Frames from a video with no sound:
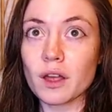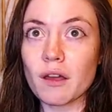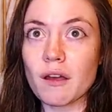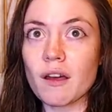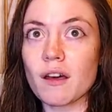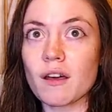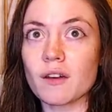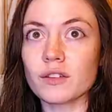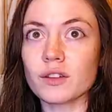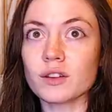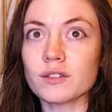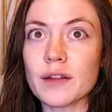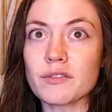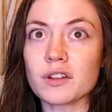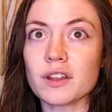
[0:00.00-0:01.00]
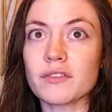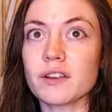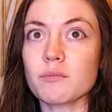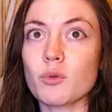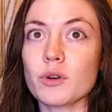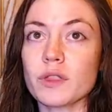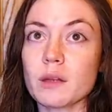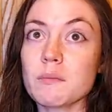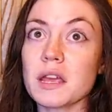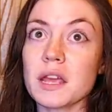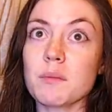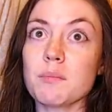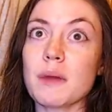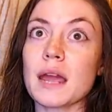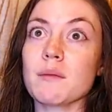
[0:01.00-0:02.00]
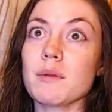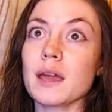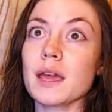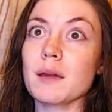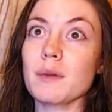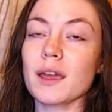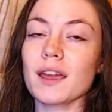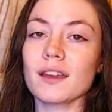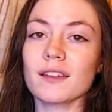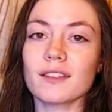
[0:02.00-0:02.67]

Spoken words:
oh, you'll never love him more than me, bang, bang, bang.